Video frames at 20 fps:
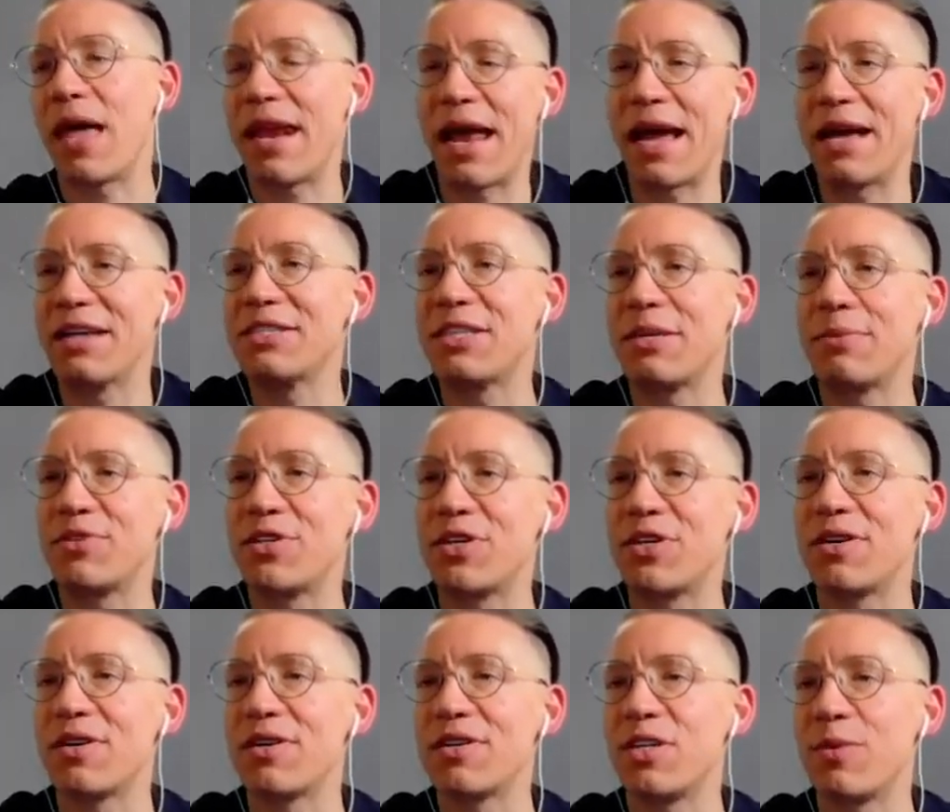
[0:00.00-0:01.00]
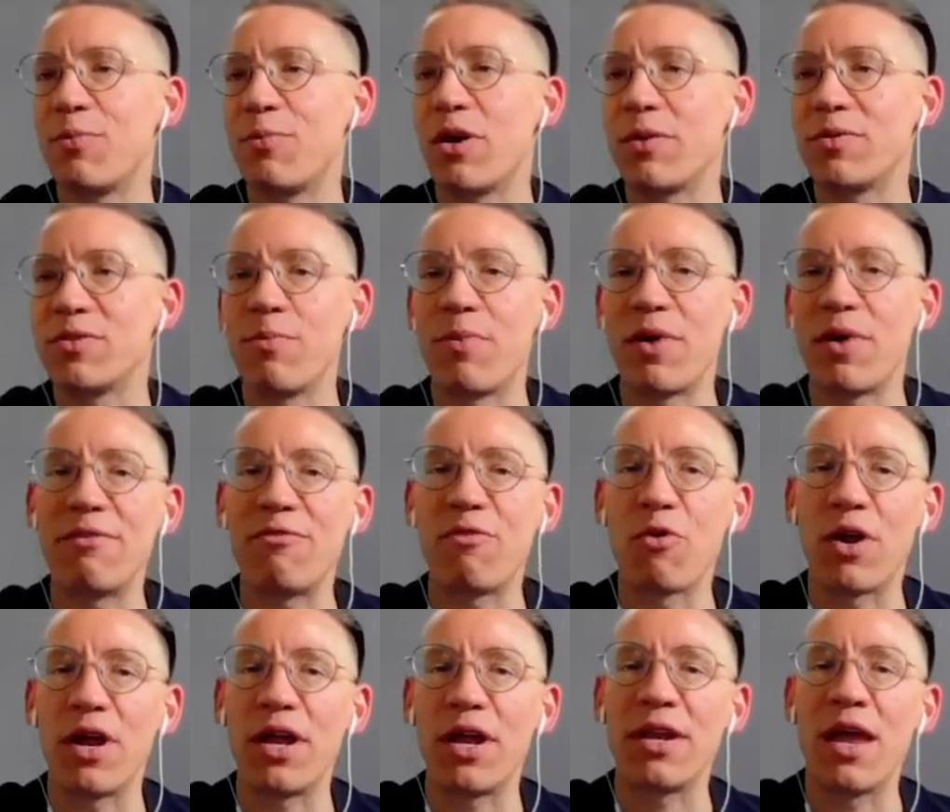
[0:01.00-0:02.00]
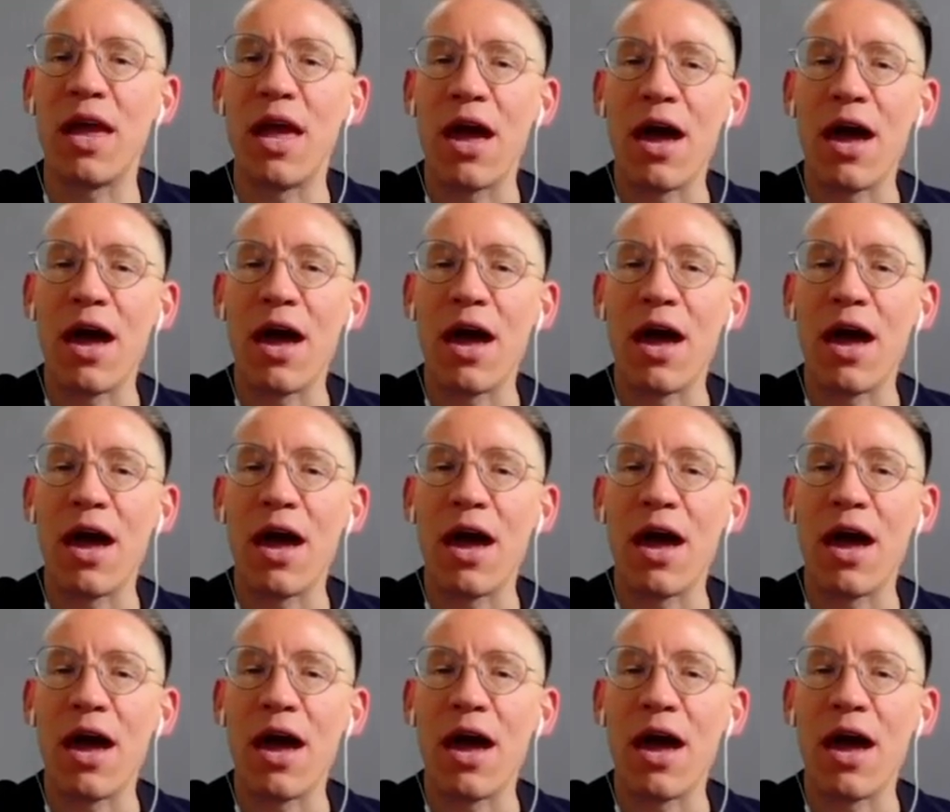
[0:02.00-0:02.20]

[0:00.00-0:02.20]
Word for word: and asked them to, to put up some money for it